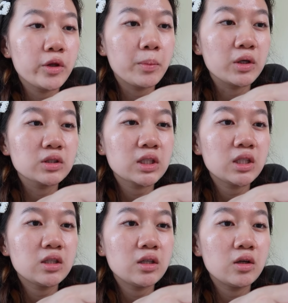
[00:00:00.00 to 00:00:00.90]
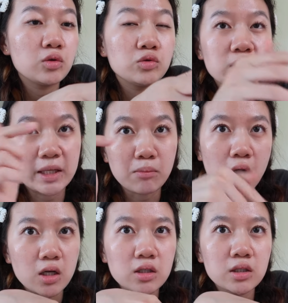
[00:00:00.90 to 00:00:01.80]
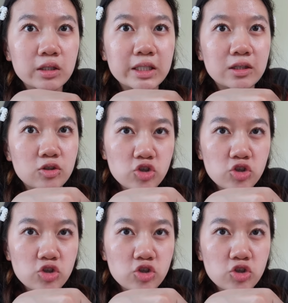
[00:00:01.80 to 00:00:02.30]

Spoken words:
The person who's like monitoring the